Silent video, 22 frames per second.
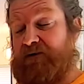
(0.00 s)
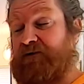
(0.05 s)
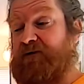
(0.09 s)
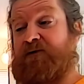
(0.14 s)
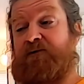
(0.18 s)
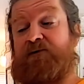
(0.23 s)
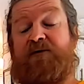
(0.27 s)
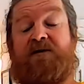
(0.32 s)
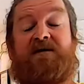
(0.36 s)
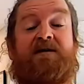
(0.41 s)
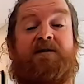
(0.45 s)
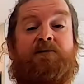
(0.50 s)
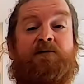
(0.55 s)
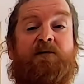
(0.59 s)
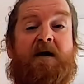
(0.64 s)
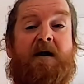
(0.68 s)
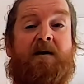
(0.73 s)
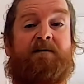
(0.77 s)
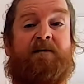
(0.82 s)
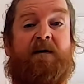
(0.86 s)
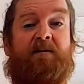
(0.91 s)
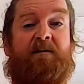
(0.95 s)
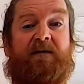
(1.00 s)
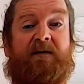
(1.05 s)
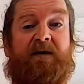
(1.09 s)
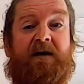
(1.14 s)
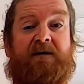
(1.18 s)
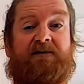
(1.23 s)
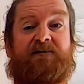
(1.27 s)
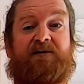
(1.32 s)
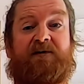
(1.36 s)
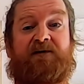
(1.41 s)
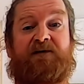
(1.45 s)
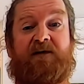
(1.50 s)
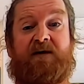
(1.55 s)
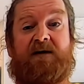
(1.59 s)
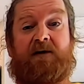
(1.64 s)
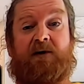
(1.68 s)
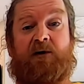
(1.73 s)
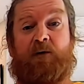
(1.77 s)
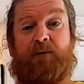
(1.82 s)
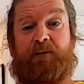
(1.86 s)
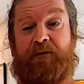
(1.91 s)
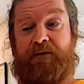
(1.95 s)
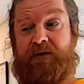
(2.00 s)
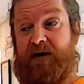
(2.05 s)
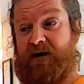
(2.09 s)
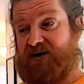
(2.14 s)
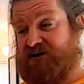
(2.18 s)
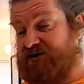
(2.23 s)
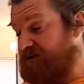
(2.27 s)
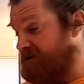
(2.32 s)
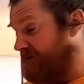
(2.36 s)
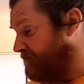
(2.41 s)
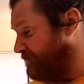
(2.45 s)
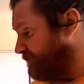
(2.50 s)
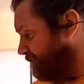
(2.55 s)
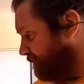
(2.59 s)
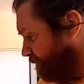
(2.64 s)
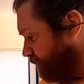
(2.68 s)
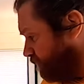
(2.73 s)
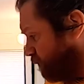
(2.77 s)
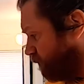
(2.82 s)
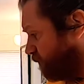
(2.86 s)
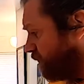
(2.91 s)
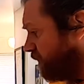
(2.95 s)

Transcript: if we really ramp up electric vehicle production,